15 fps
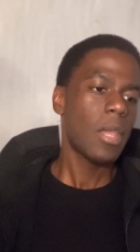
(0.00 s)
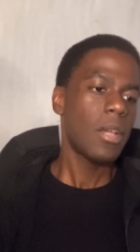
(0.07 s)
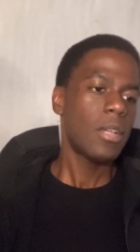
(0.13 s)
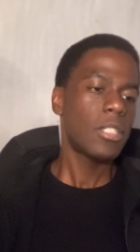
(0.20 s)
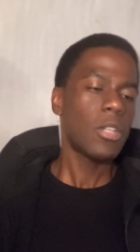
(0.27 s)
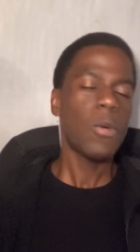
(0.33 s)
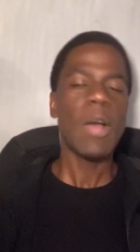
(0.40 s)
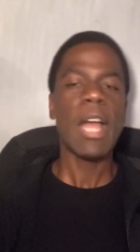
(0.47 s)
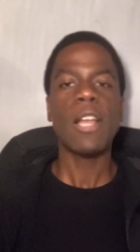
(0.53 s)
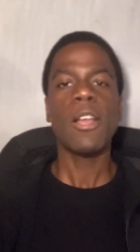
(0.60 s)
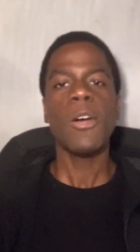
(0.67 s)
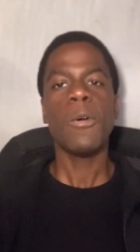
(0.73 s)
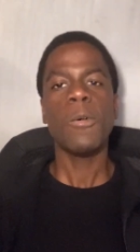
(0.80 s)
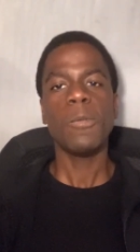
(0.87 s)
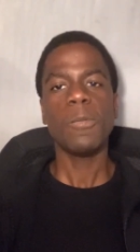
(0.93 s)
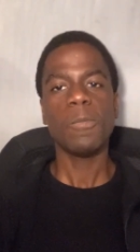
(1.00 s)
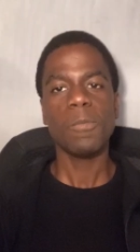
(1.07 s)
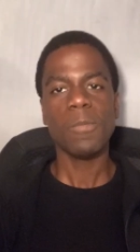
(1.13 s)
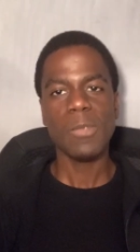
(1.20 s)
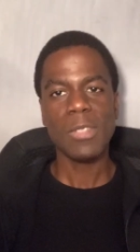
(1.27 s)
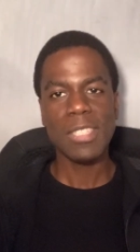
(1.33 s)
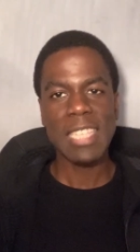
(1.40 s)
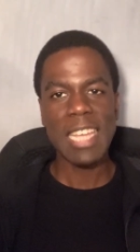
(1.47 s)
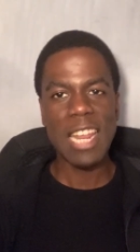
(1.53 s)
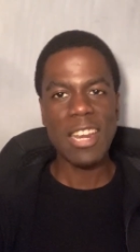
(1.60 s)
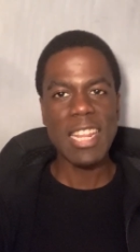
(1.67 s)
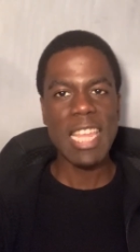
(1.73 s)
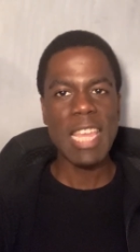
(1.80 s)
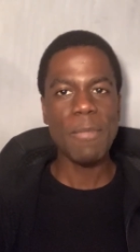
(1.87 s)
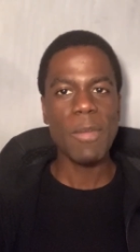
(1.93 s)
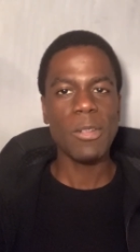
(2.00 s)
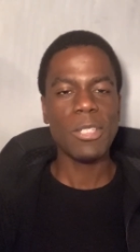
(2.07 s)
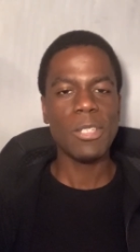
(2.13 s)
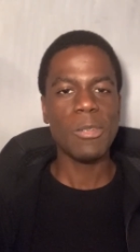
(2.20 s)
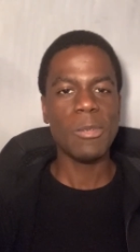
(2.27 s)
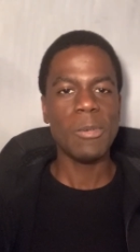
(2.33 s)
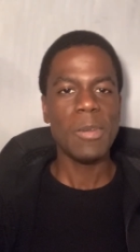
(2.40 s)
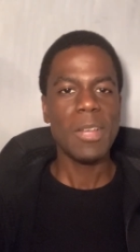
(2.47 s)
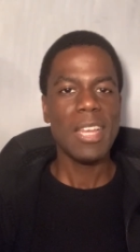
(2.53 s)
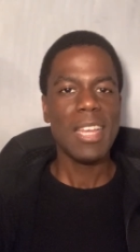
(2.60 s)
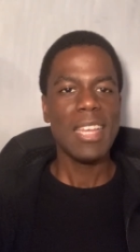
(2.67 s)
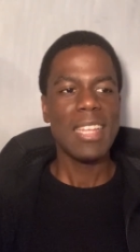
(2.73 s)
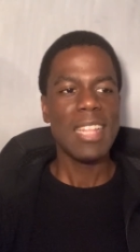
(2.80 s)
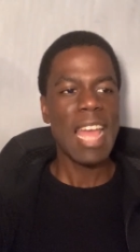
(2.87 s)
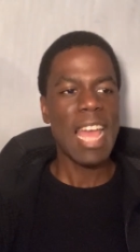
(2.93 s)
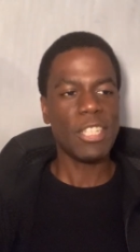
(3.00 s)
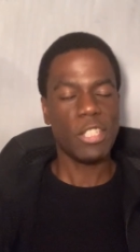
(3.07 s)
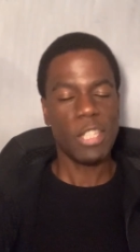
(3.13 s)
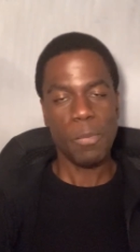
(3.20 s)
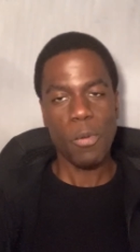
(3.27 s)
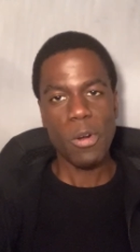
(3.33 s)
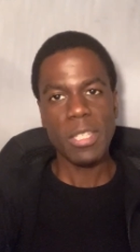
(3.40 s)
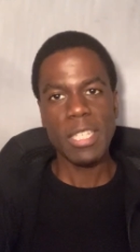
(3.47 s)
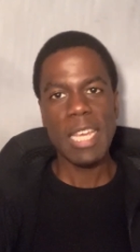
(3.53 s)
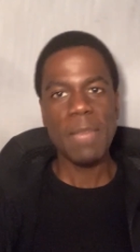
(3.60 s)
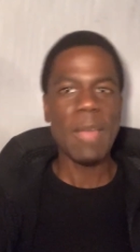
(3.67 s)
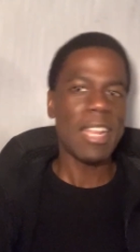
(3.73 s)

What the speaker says: So I go send out an email to Azure support team.